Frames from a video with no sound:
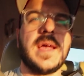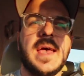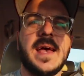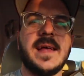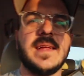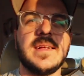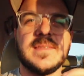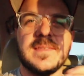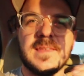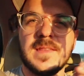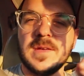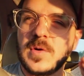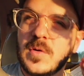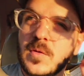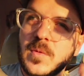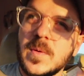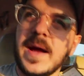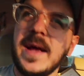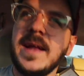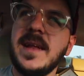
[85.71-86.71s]
it's the
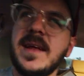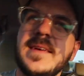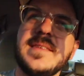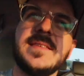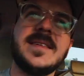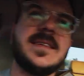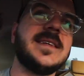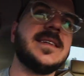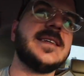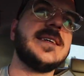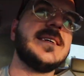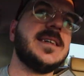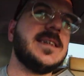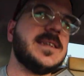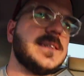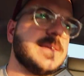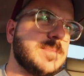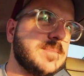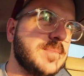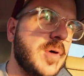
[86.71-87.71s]
greatest
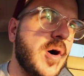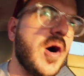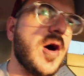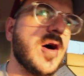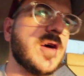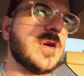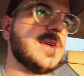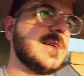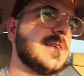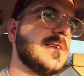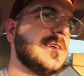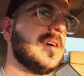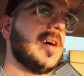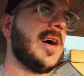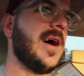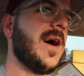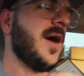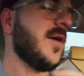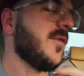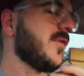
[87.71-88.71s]
part
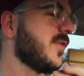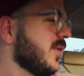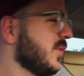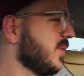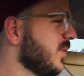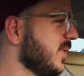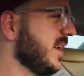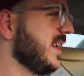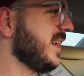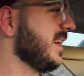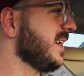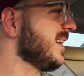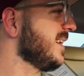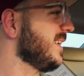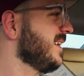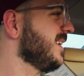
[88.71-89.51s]
of the week.